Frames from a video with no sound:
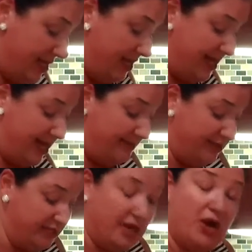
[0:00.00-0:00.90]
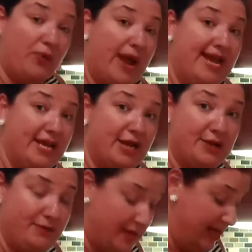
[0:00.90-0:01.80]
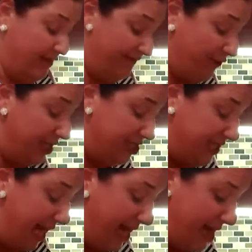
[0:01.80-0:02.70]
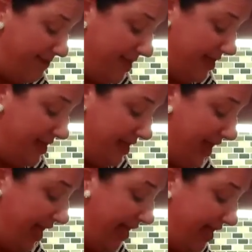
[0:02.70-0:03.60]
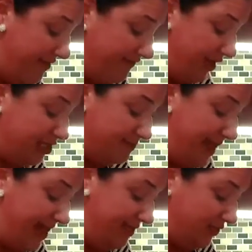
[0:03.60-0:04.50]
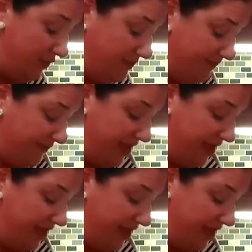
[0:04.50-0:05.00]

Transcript: Again, I'm using oregano, fresh thyme, and fresh basil.